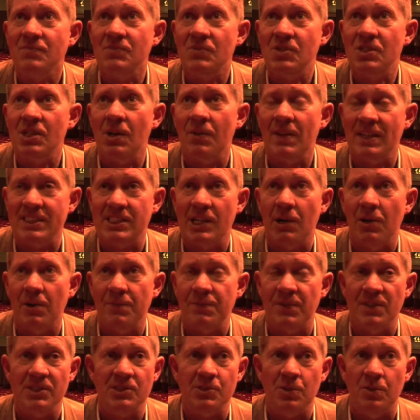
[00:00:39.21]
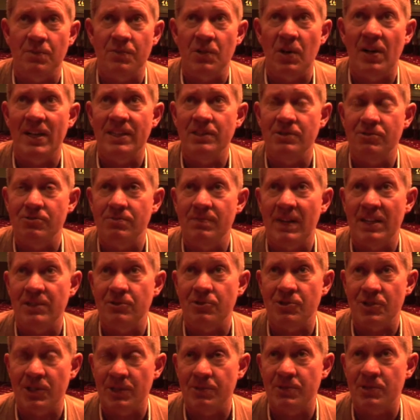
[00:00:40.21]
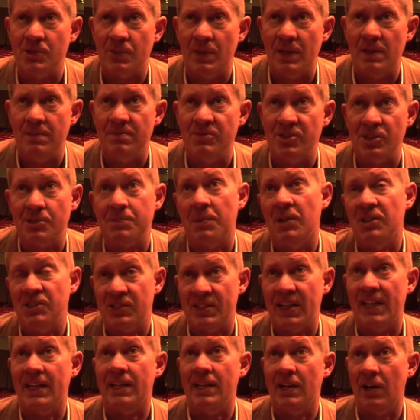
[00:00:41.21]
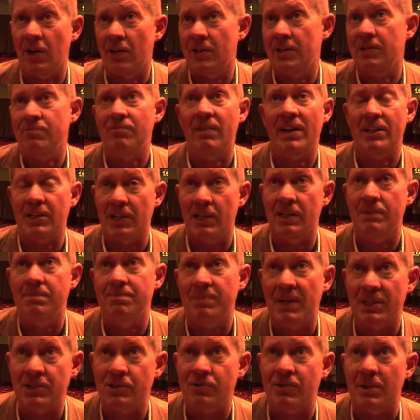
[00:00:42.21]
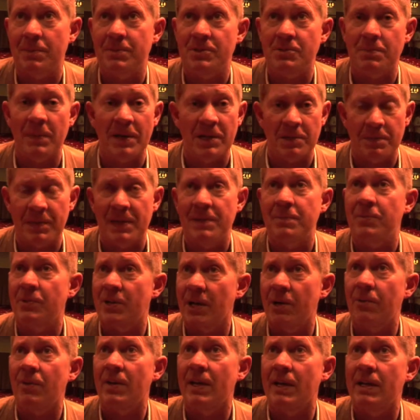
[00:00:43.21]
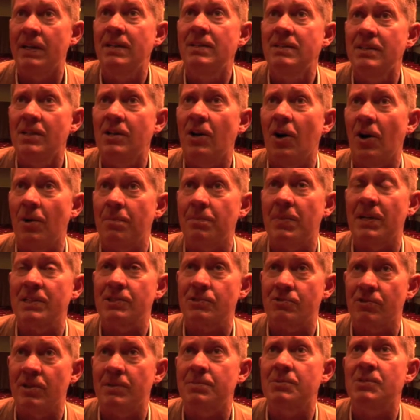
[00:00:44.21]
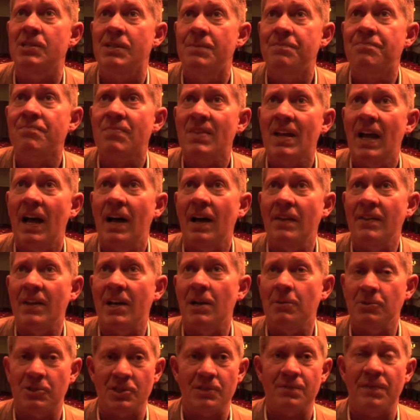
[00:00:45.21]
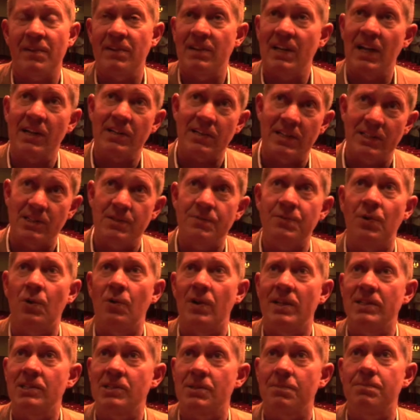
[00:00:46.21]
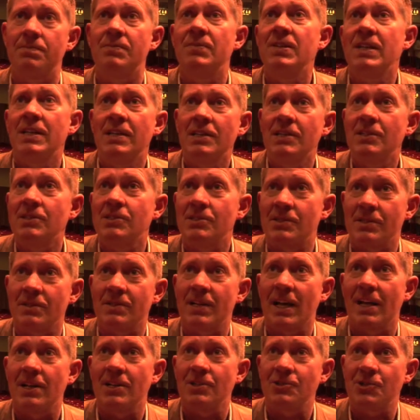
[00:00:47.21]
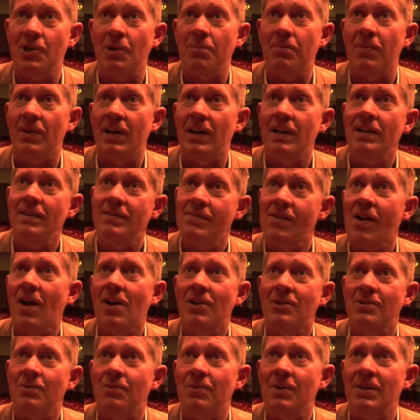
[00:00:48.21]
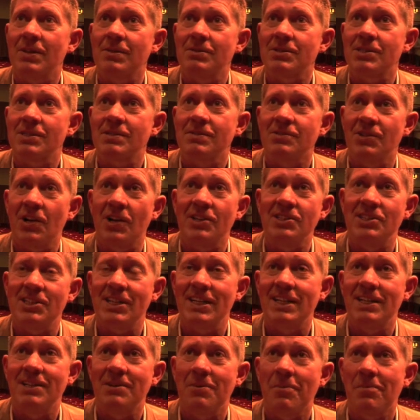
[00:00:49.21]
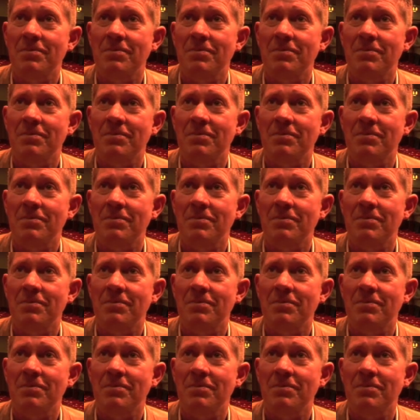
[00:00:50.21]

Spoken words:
So that's how I first sort of got introduced to it, just by seeing it on a regular bus trip, as many people go there on bus trips. And then I was just very lucky to fall into getting a job there when I was 19.